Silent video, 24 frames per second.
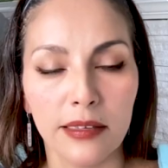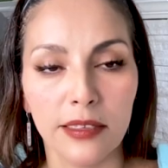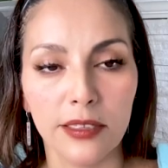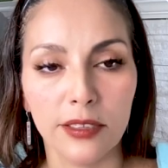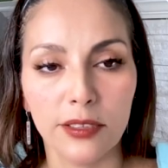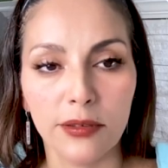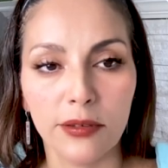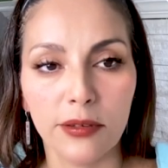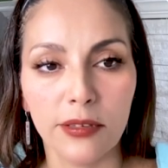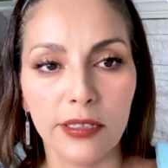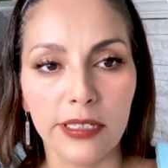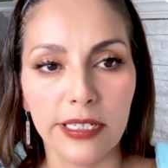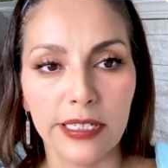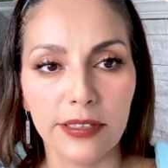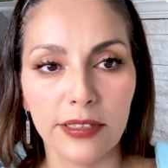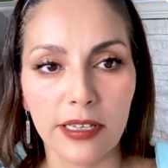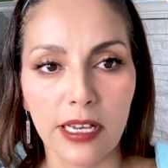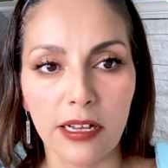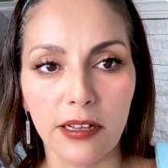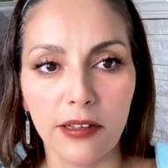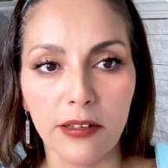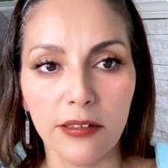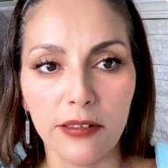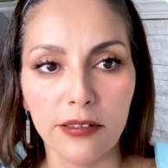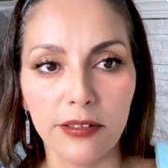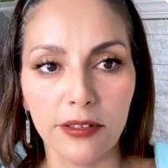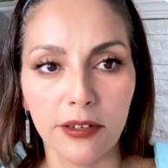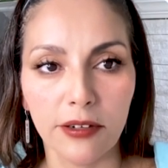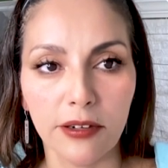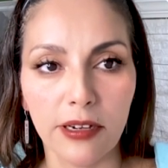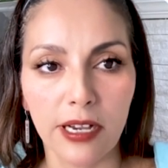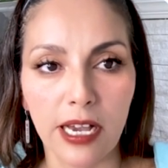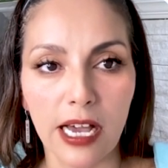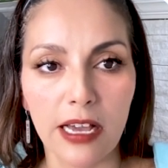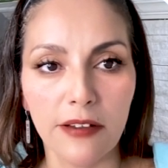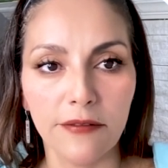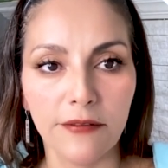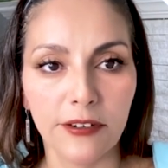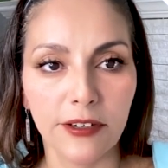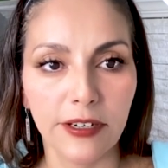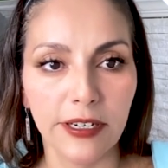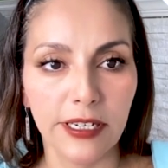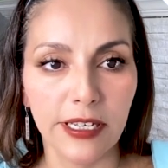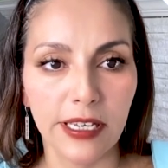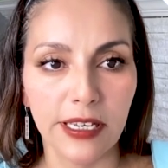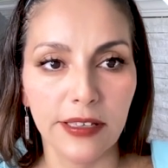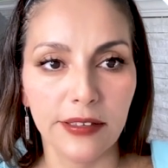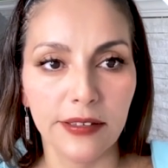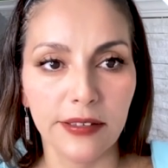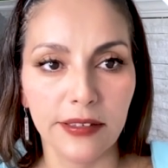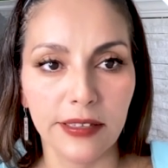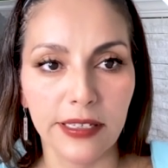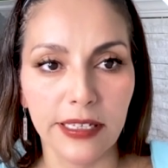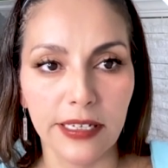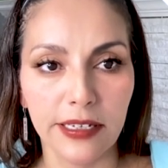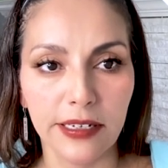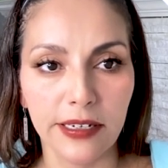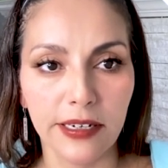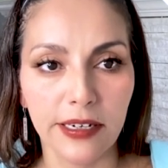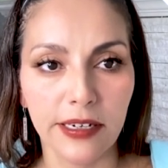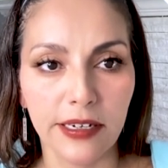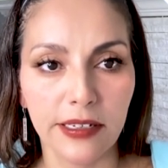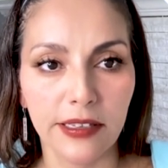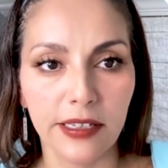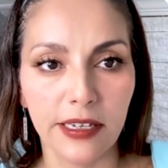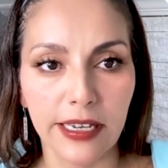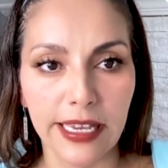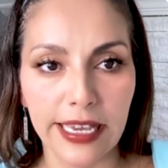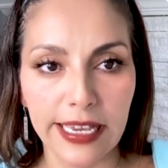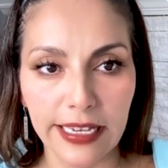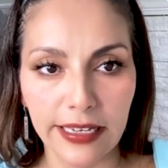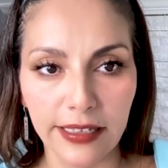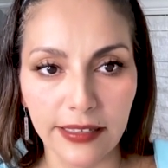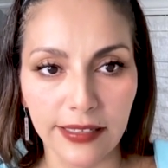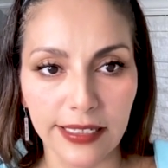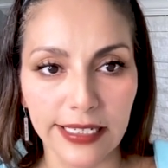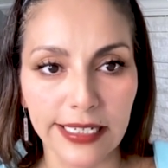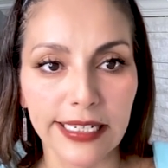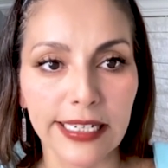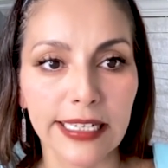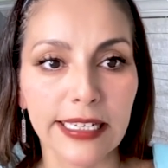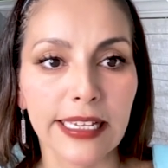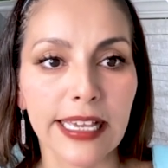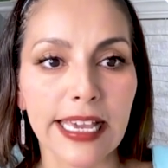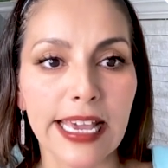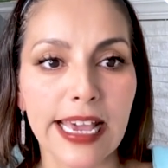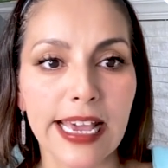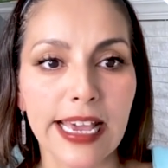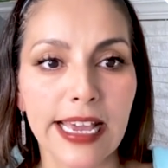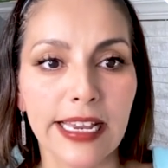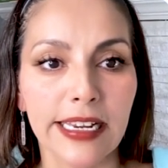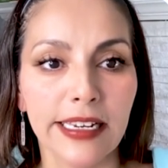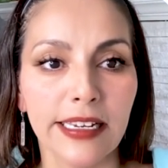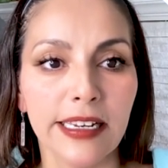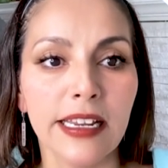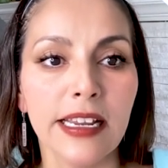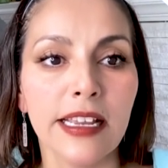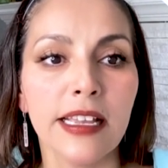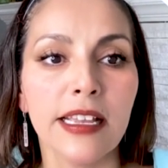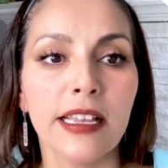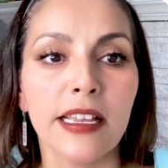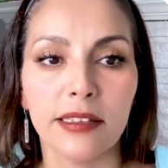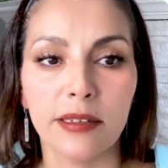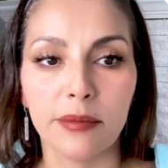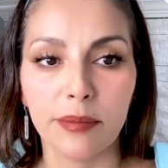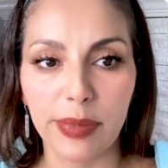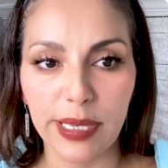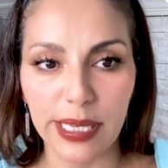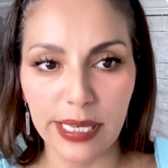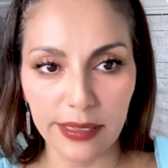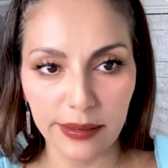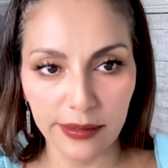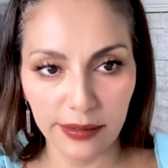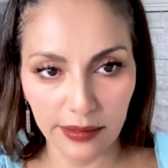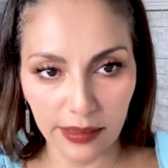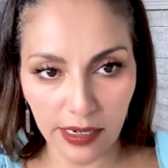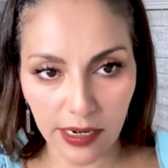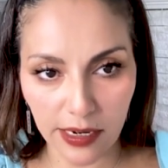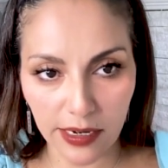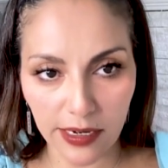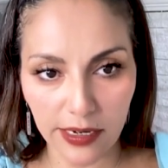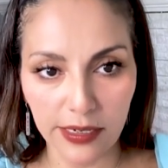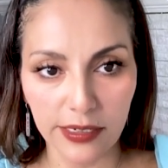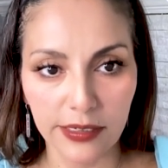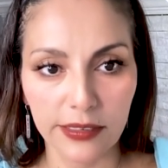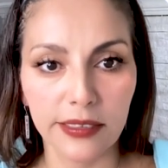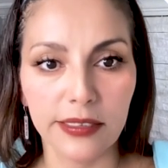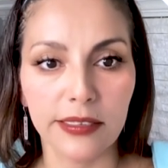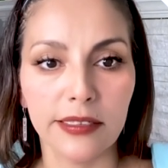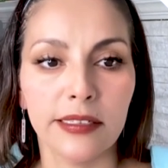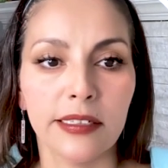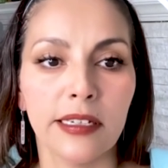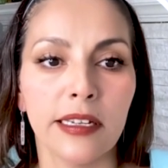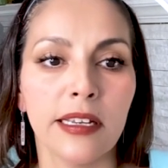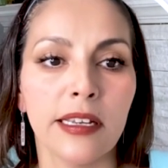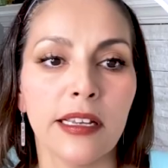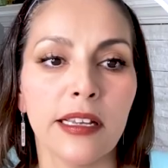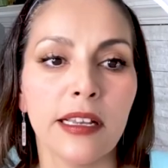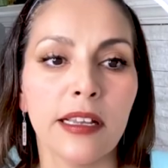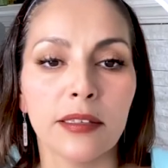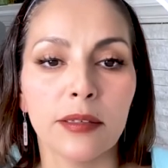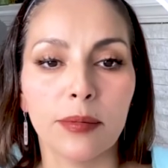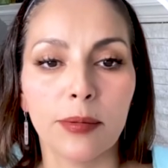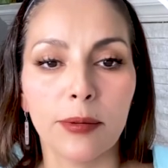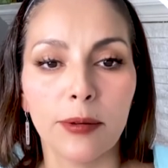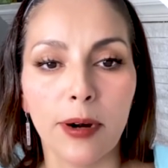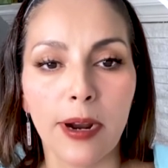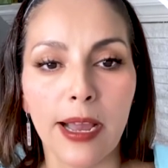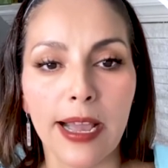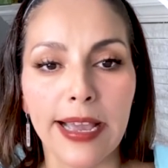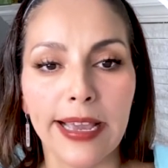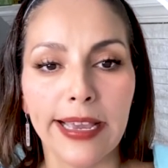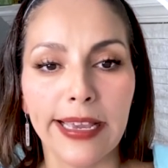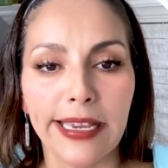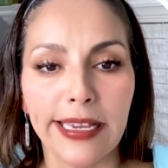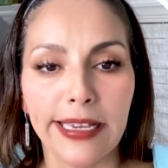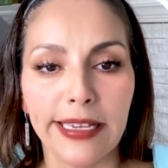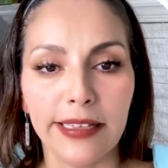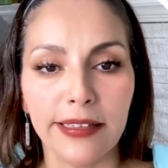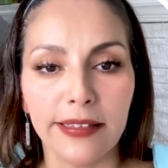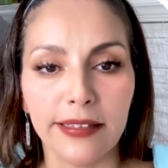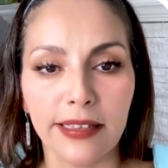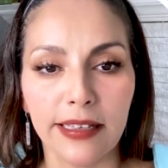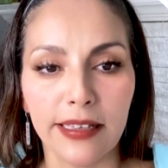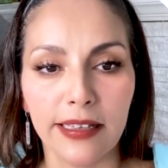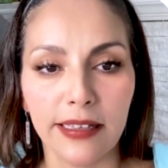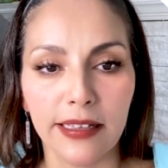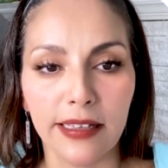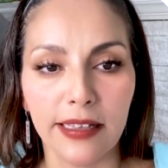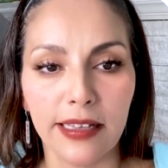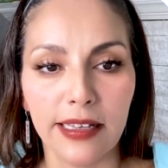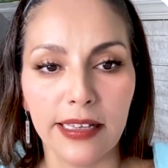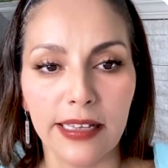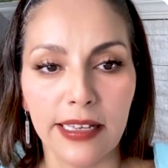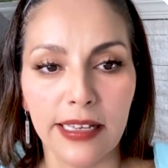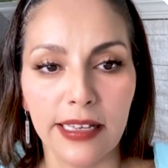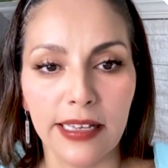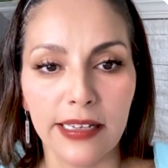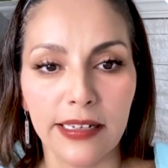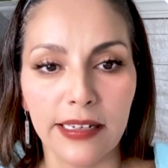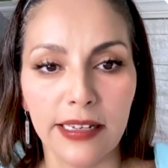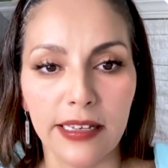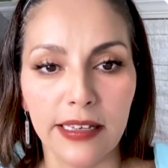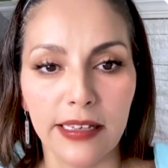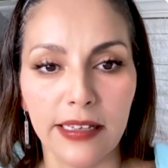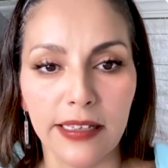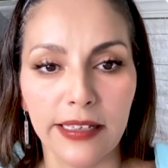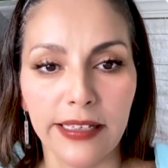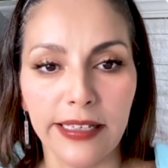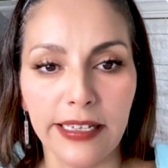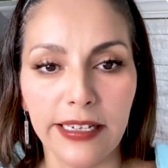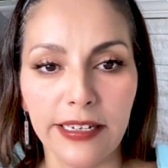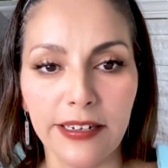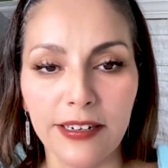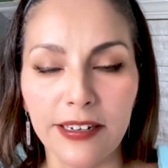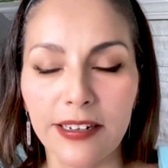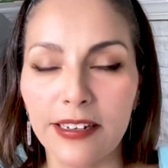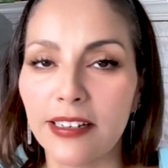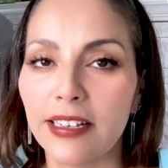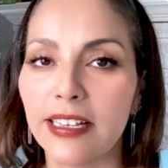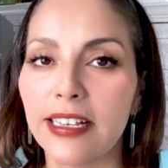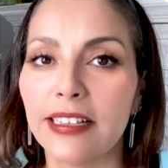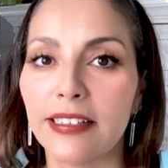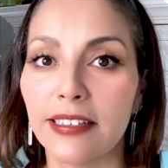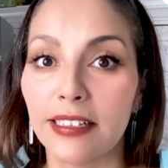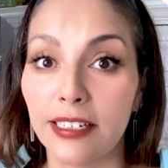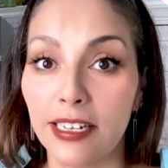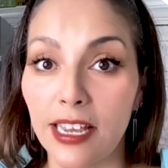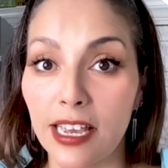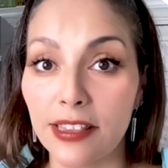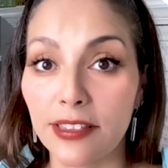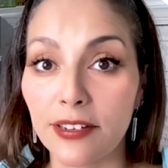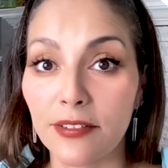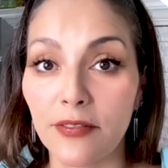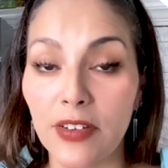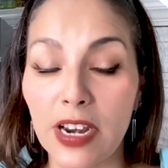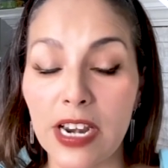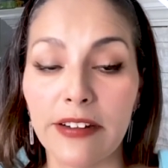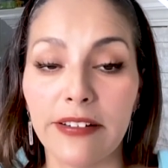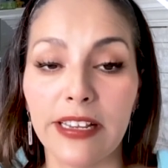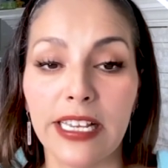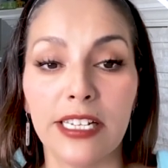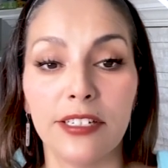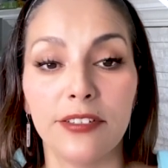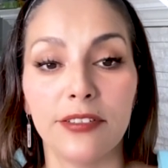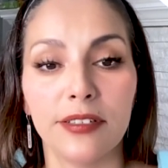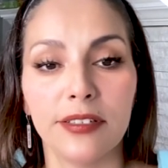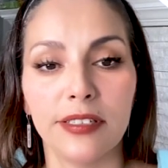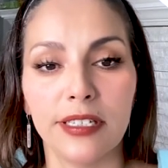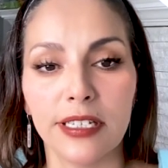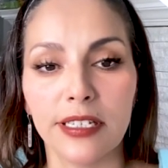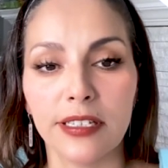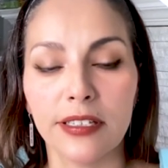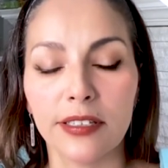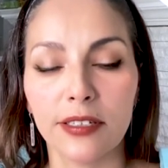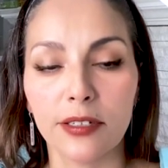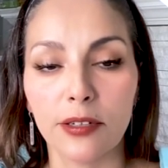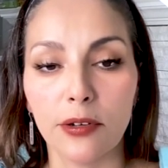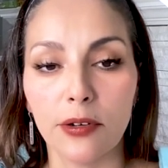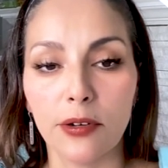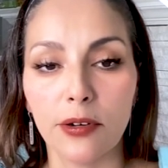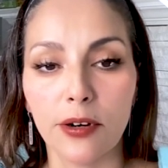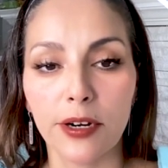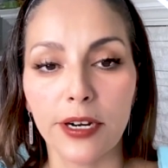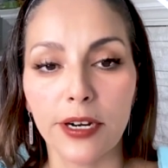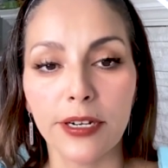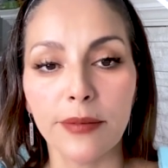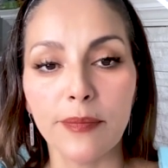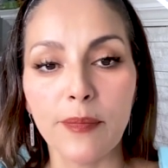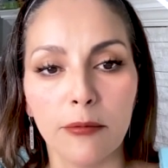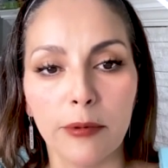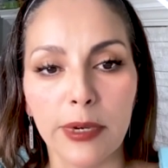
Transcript: The tool is also offering us here the ASIN again, the BSRs, the price, and here is another very interesting score.